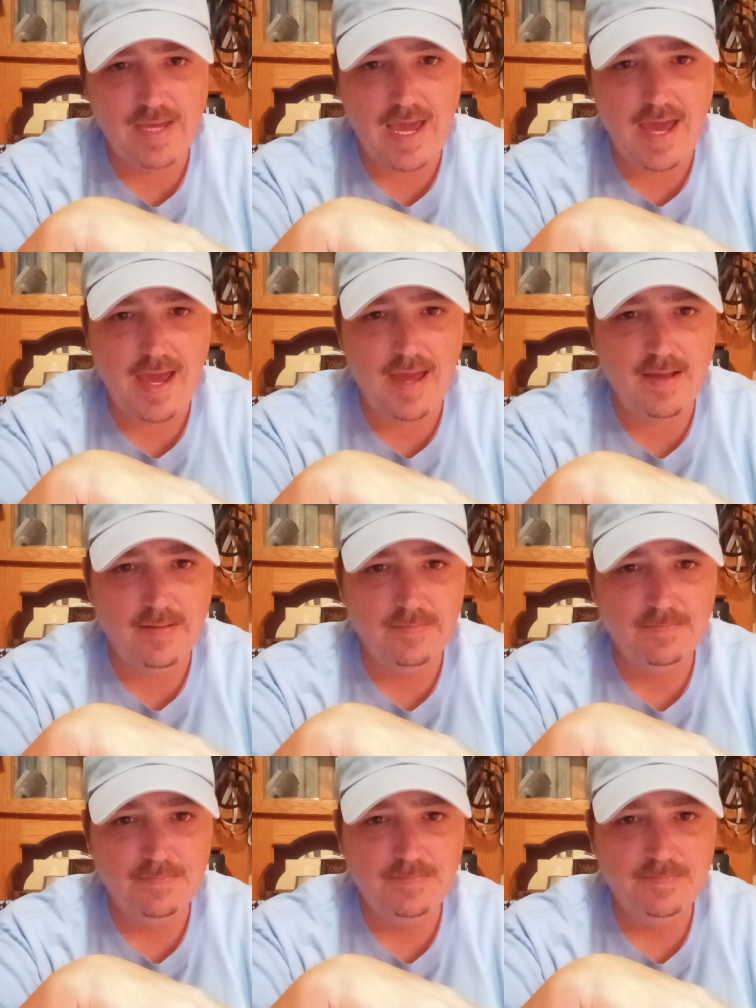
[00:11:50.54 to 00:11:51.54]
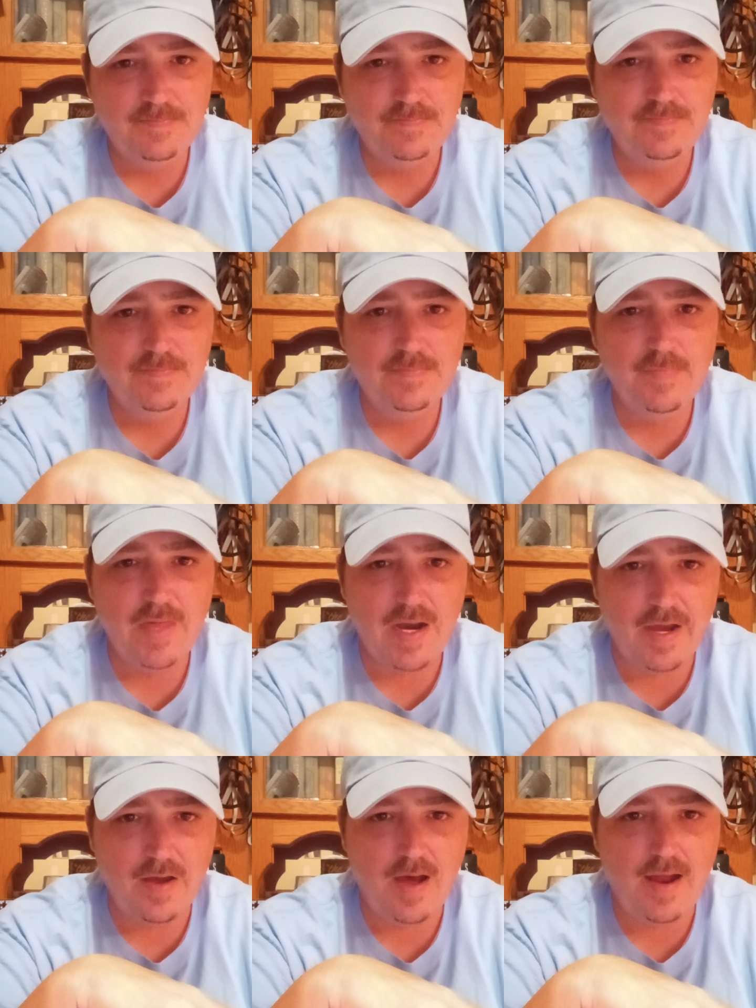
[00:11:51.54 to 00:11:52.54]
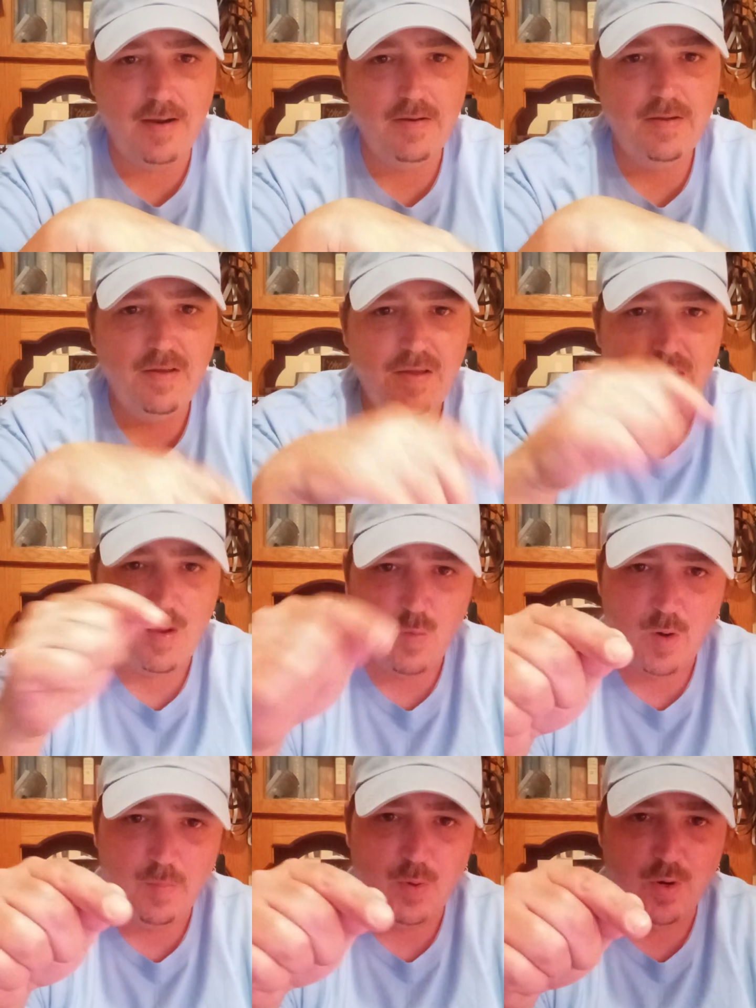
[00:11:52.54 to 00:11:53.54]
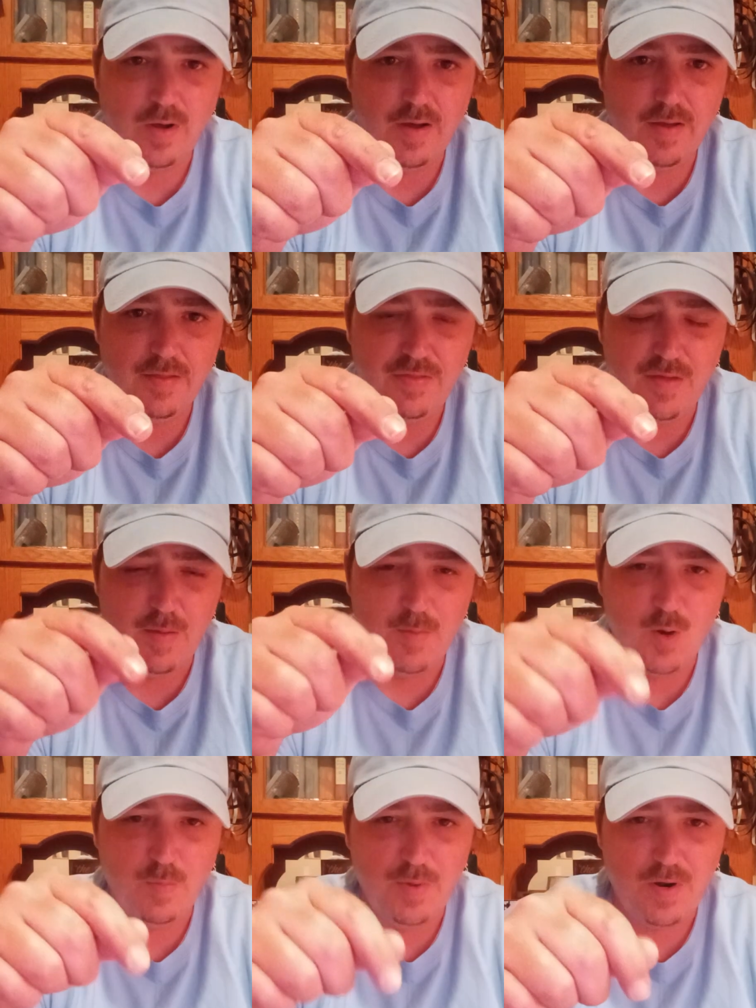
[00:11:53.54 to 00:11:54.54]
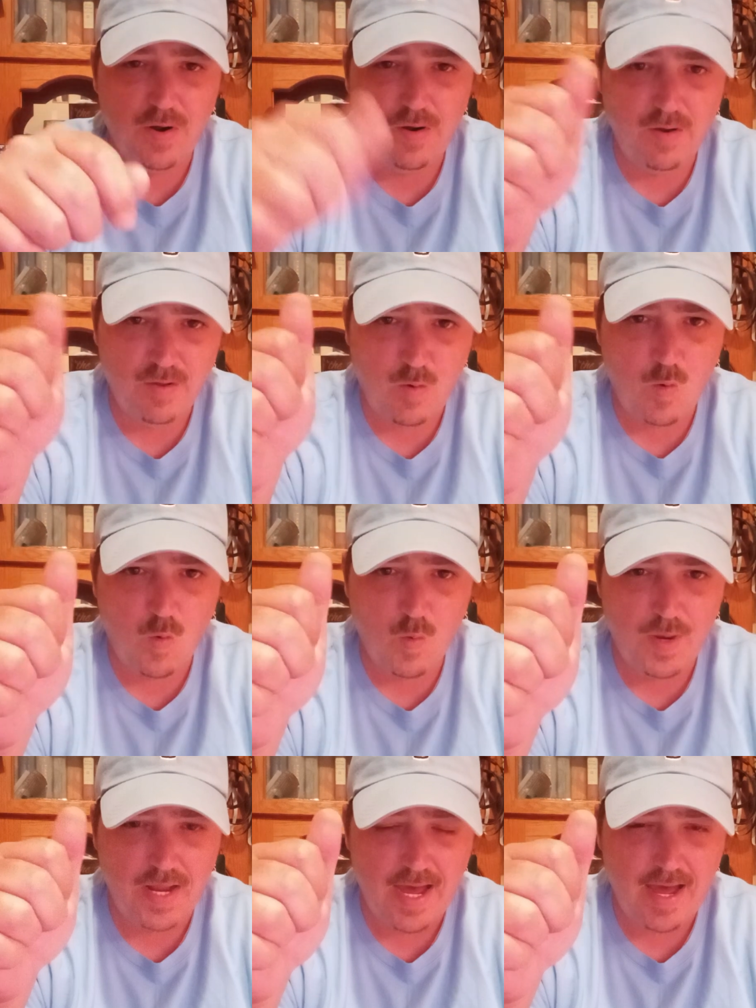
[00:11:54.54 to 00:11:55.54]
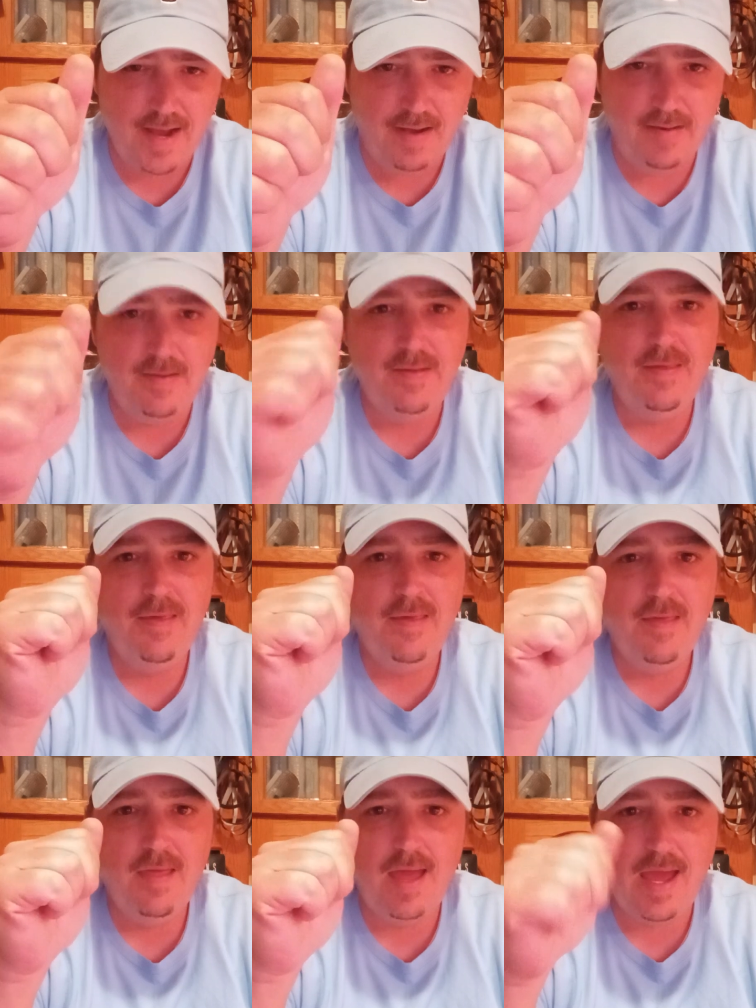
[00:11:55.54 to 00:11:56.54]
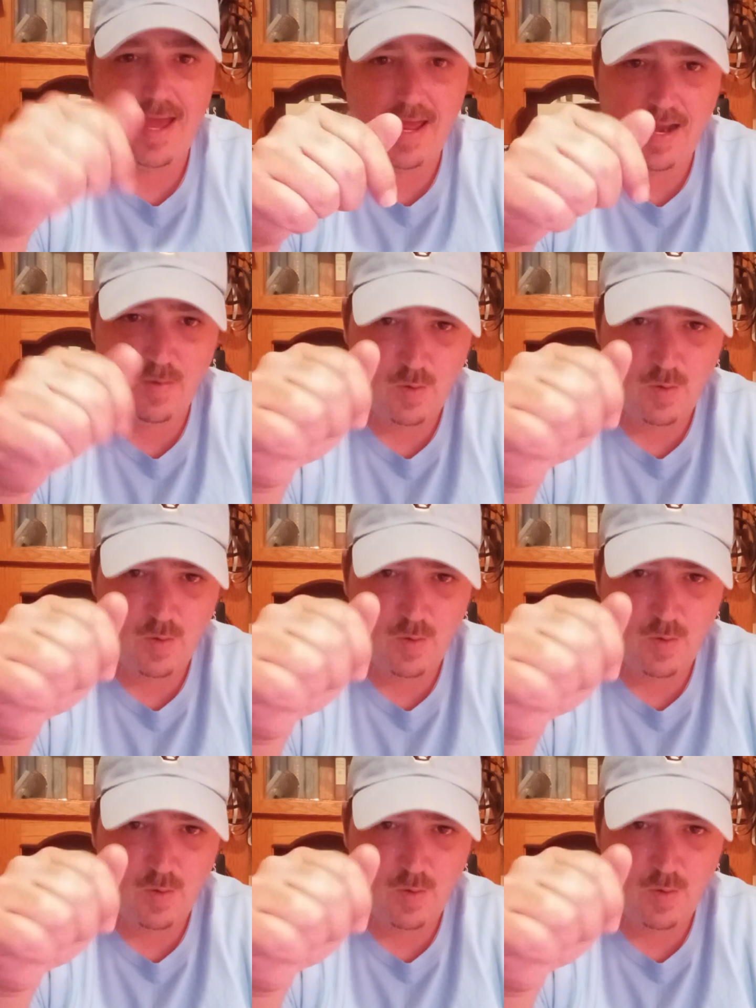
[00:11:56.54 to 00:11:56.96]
K that I got. I want to put a thumb opener, a hole in that, and